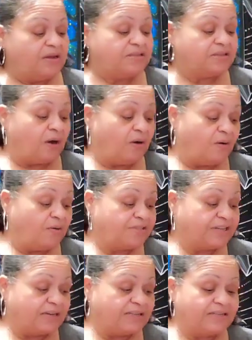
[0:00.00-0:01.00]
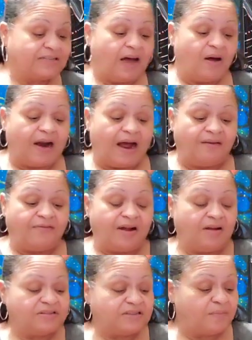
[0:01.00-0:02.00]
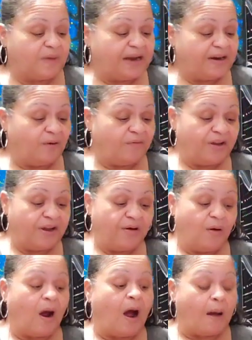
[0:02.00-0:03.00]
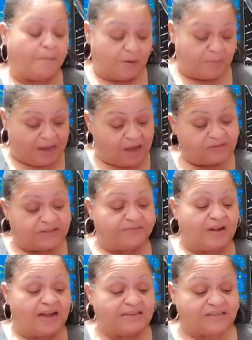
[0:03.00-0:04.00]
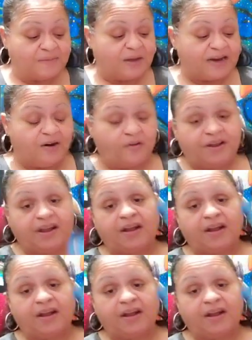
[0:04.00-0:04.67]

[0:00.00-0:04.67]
so check this out I found somebody over here or I'm about to find somebody over